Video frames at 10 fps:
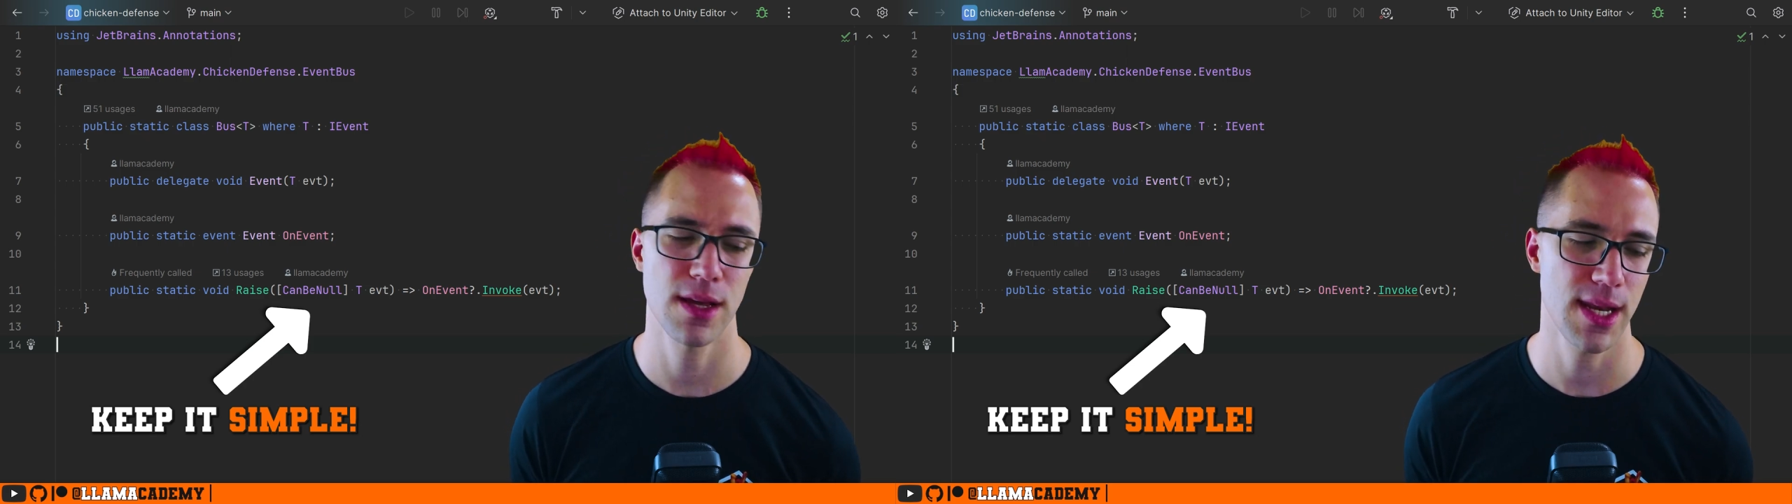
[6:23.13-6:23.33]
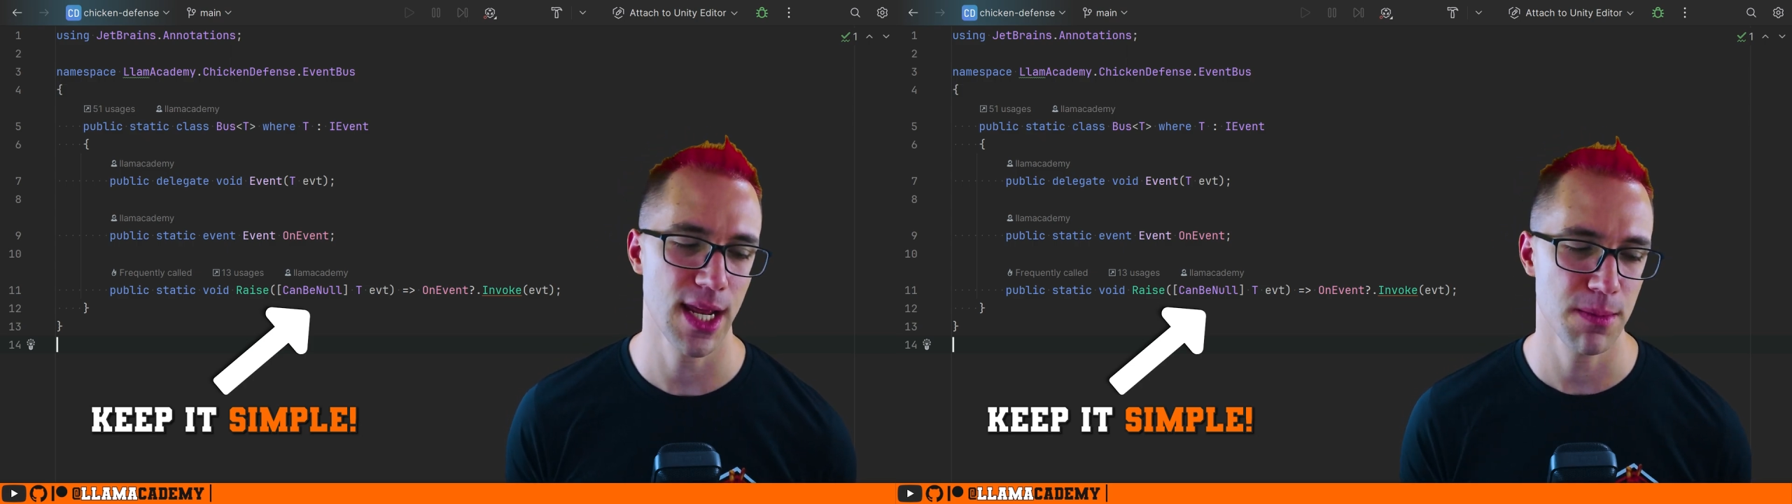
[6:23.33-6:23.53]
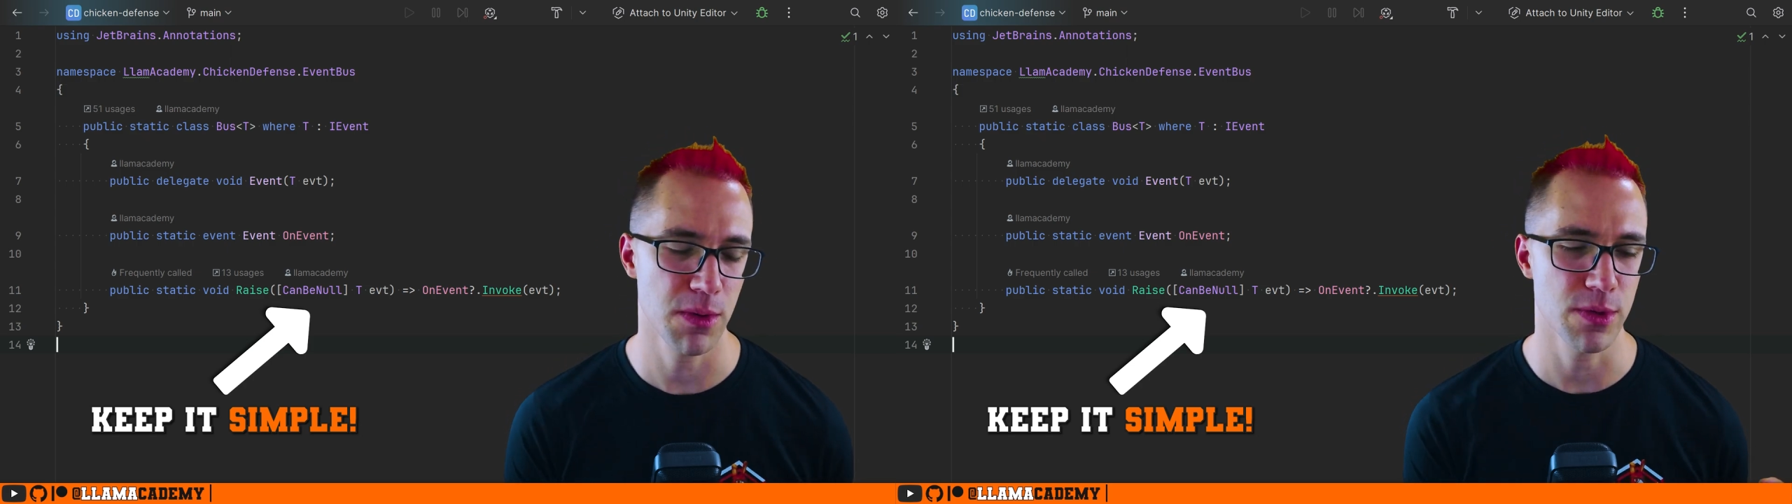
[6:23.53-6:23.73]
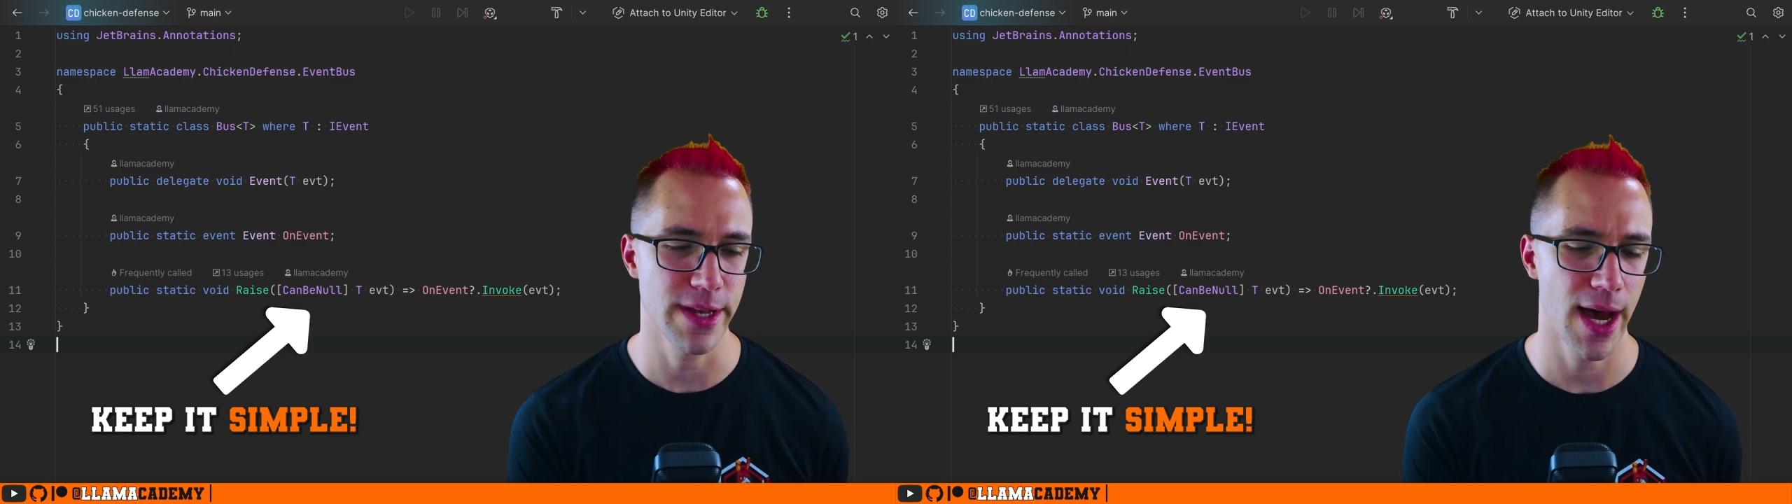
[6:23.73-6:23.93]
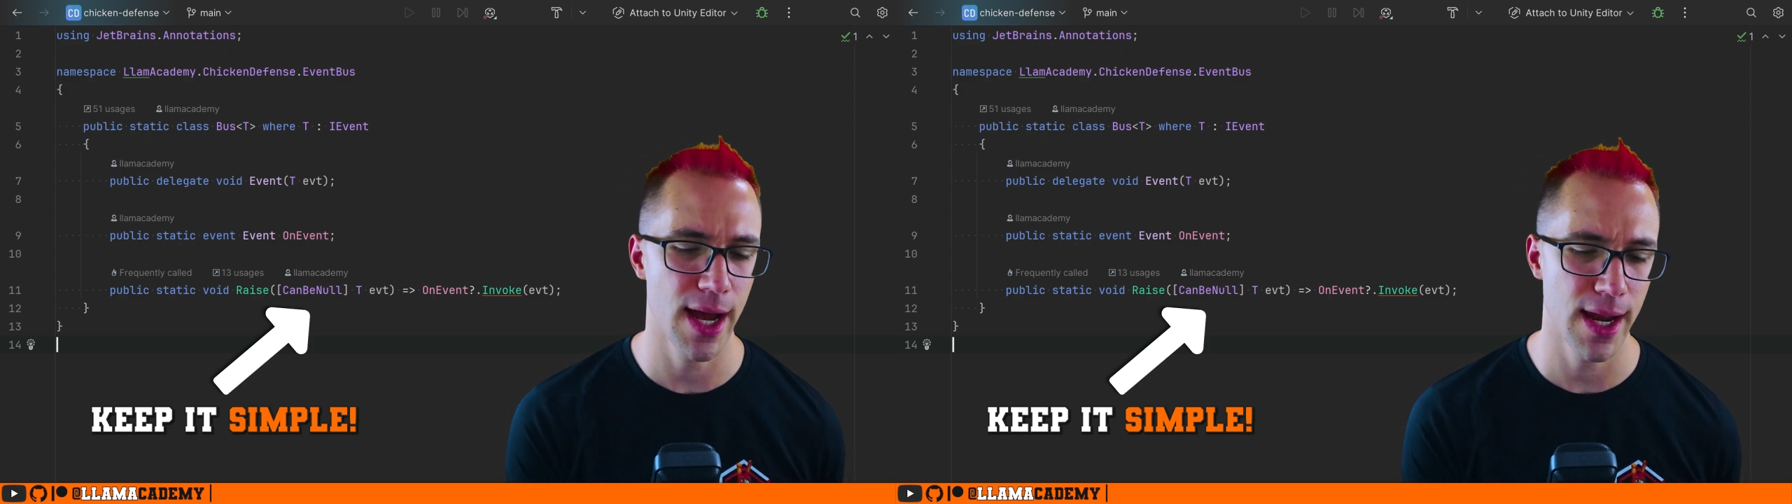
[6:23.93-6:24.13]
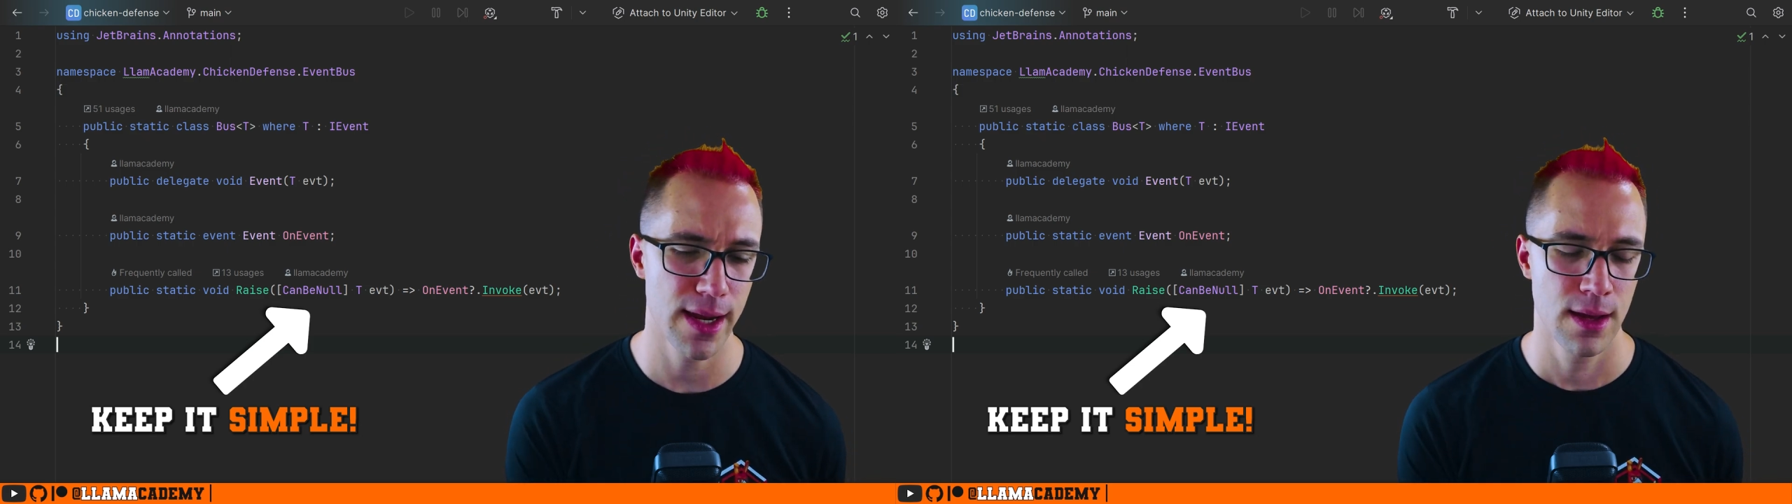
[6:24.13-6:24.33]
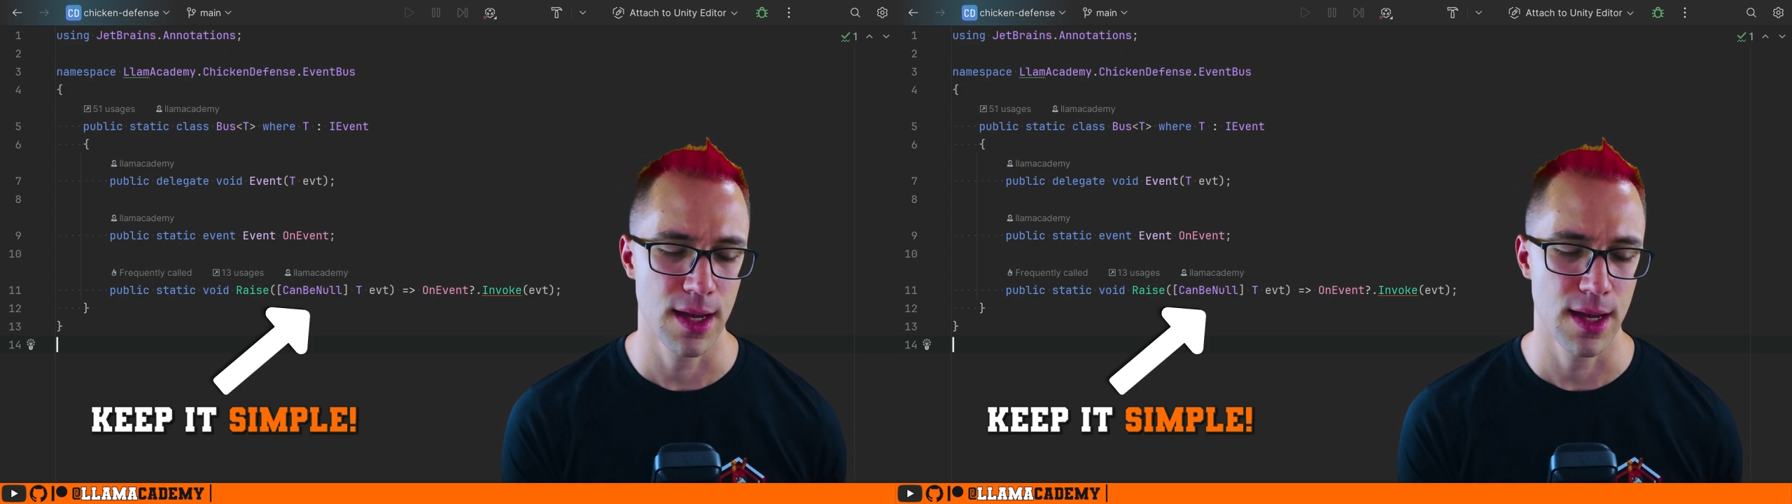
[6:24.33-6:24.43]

an enemy would die